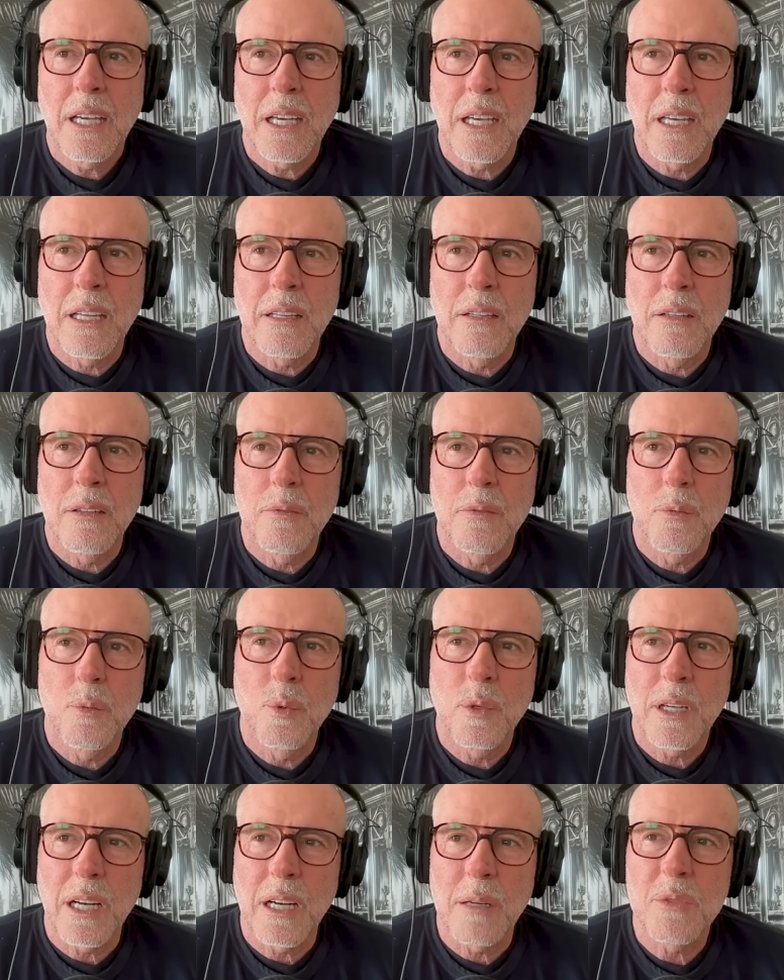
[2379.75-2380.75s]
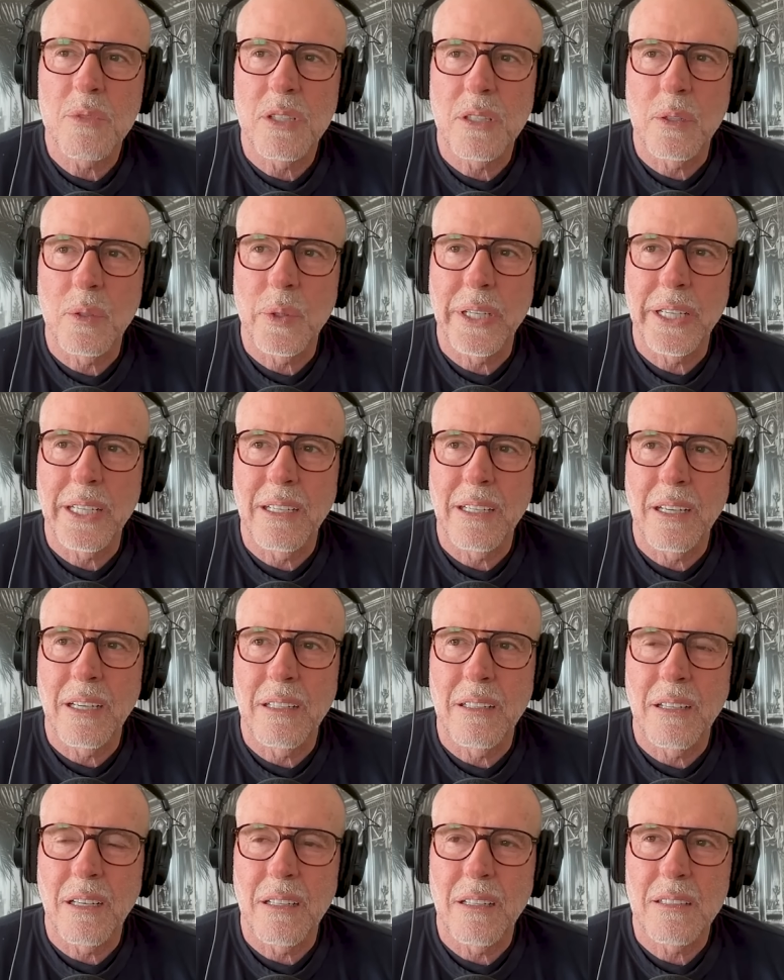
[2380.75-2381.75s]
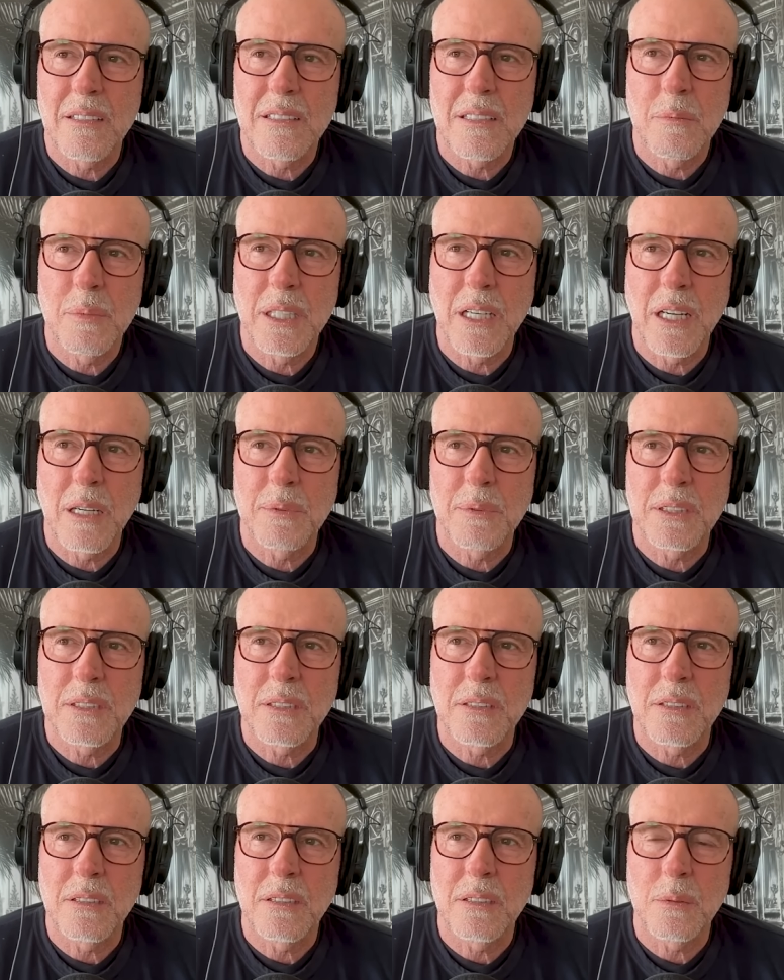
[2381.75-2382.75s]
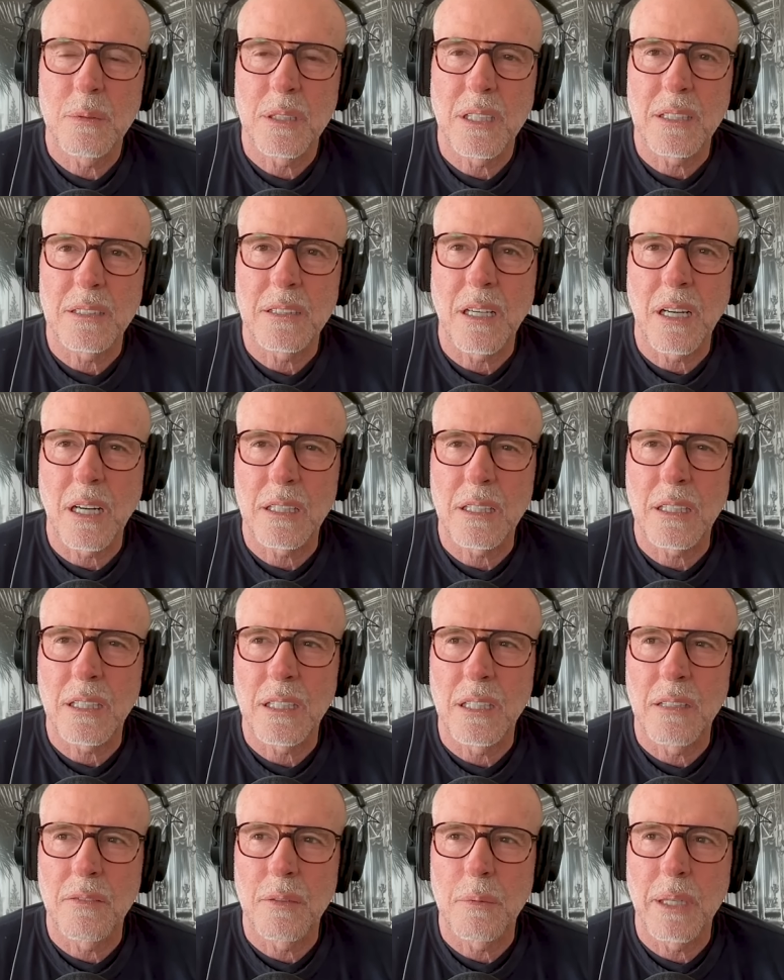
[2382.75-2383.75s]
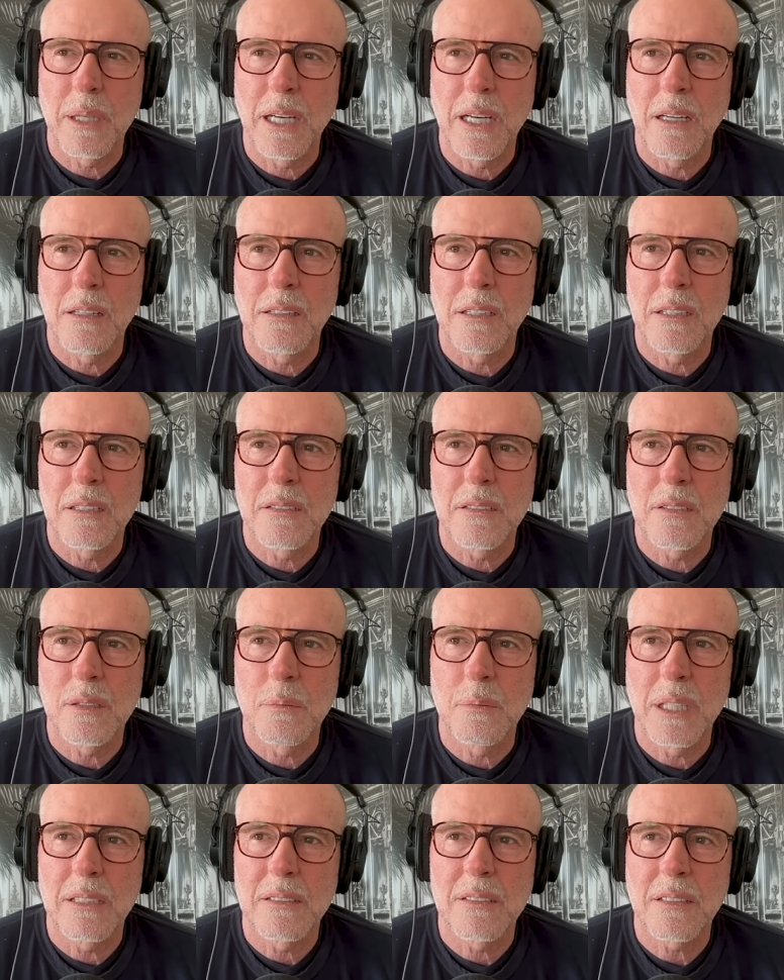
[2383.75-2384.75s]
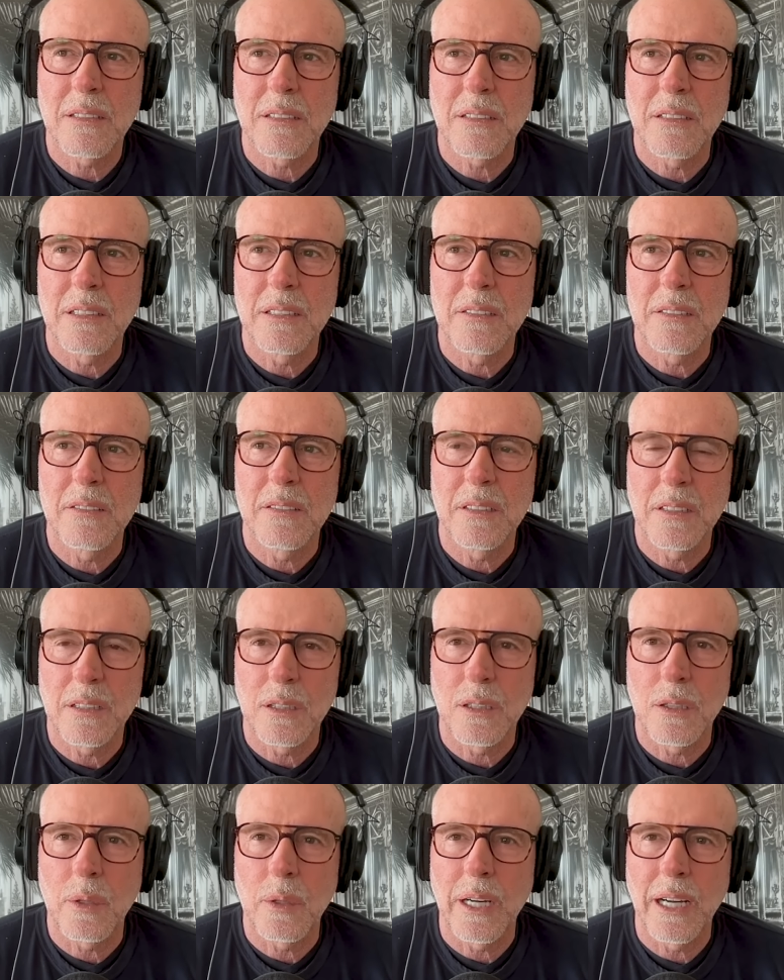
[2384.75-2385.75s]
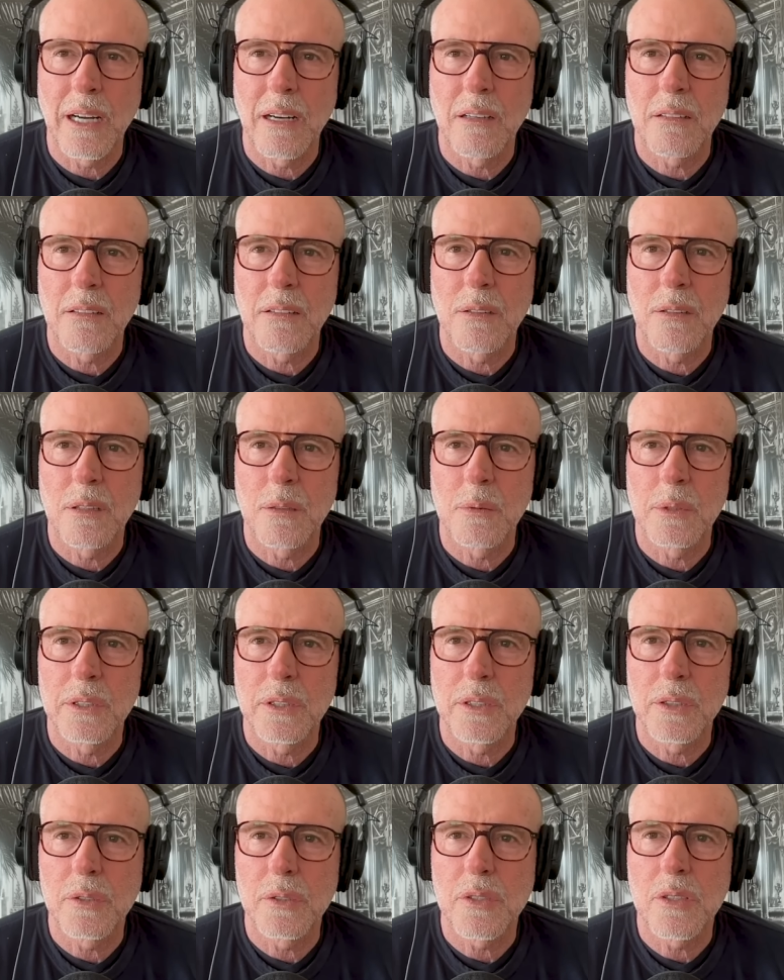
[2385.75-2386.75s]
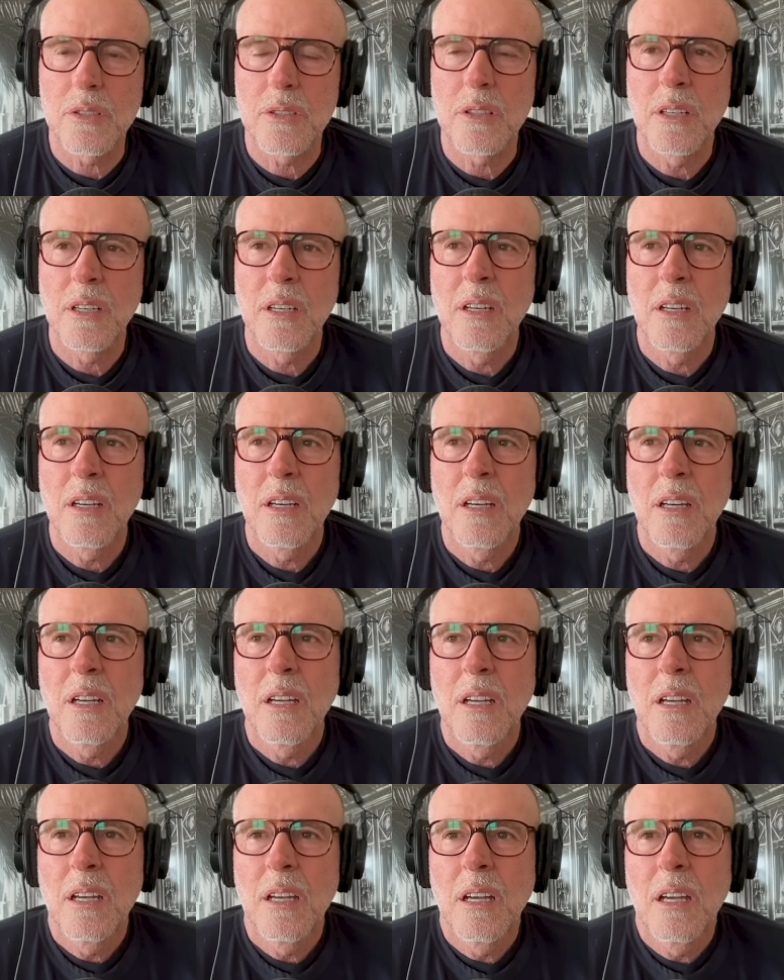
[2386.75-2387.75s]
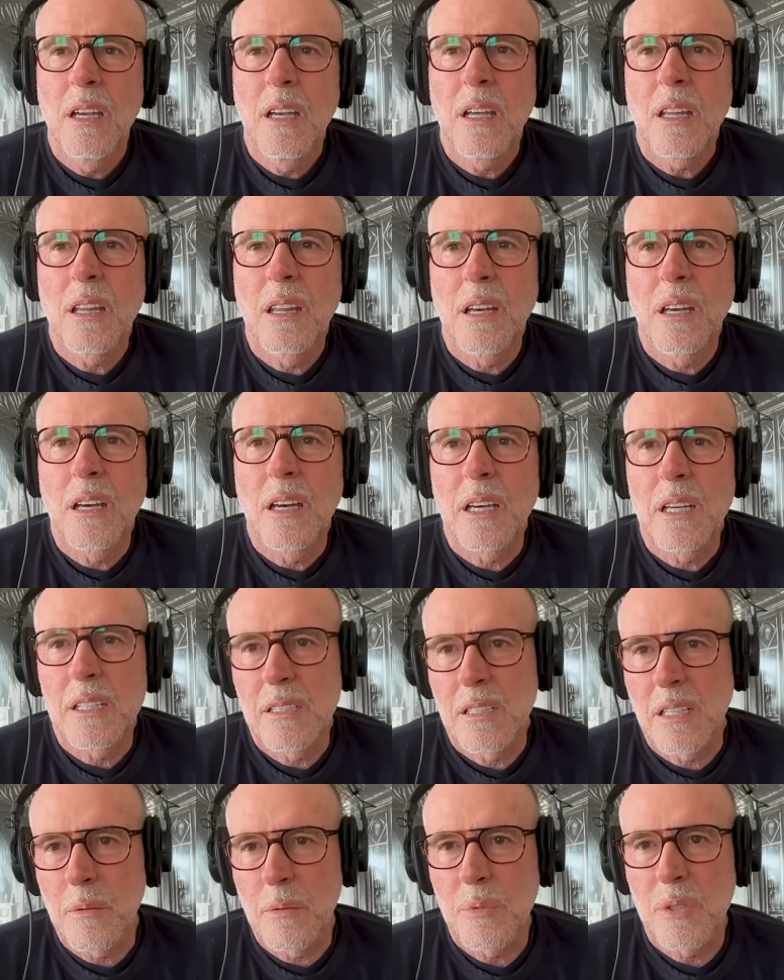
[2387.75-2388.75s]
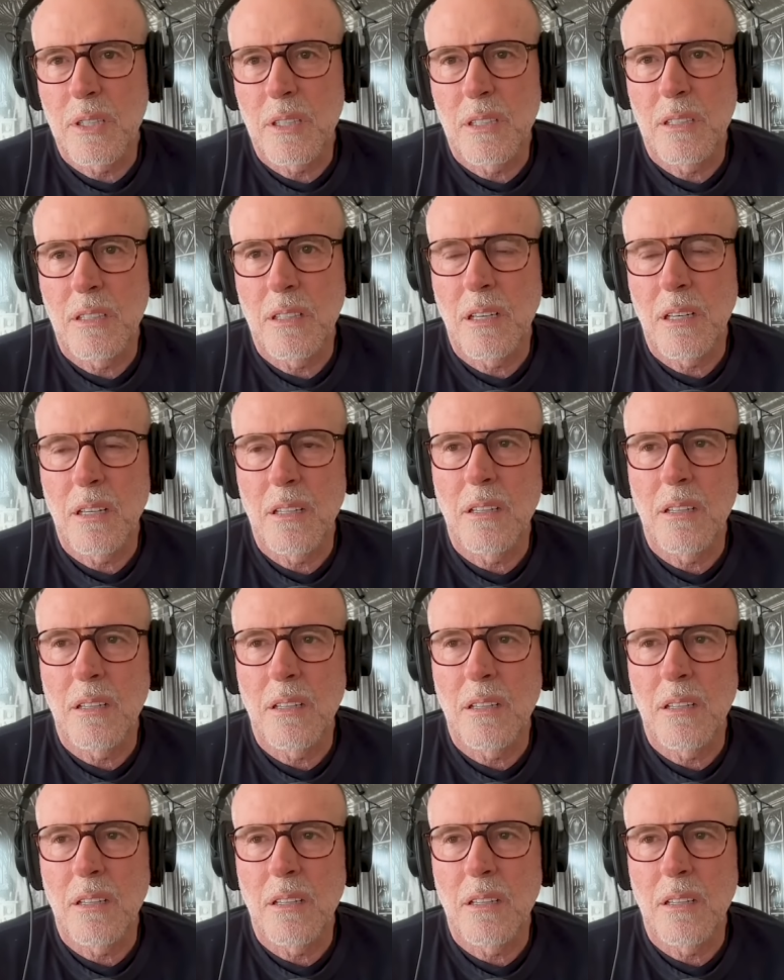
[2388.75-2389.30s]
And the one I'm zeroing in on that I think is a big opportunity that we're not talking enough about is to basically zero out or reduce the exemption on